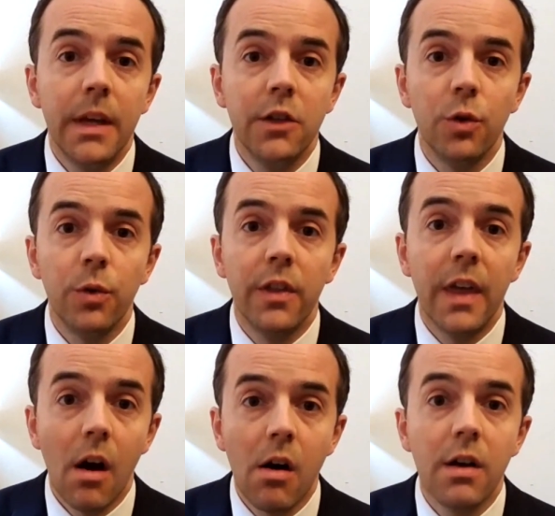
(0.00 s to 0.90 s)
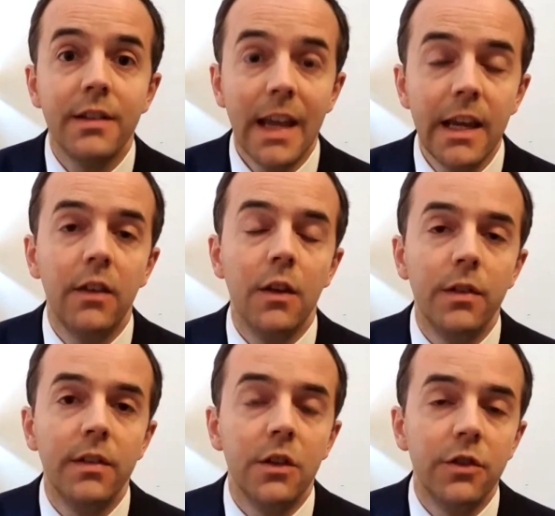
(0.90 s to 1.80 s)
sure that they are taking those
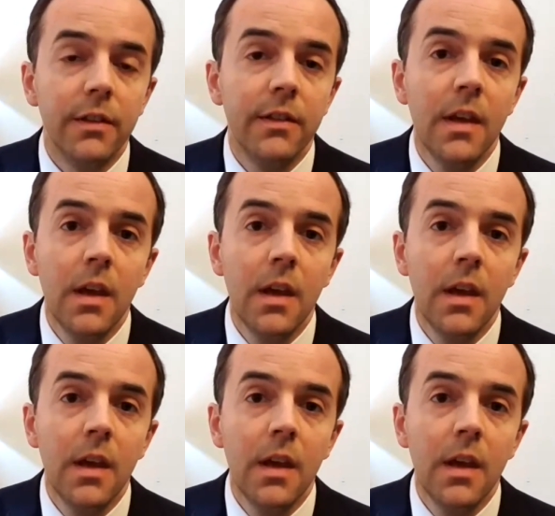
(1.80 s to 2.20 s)
decisions